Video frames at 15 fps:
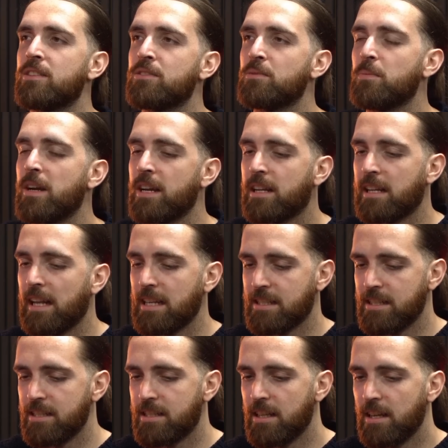doesn't wear
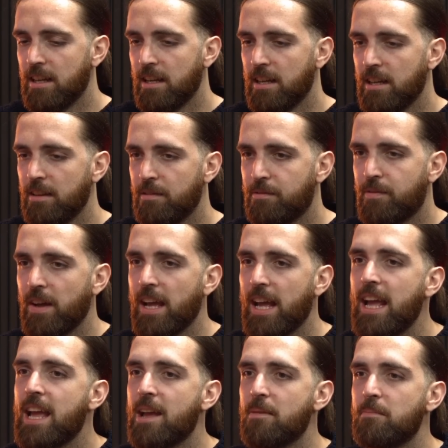glasses. For
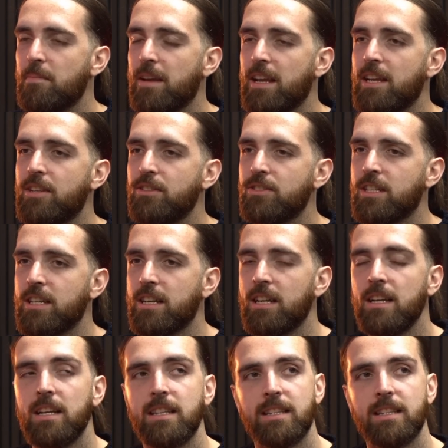him, he does it.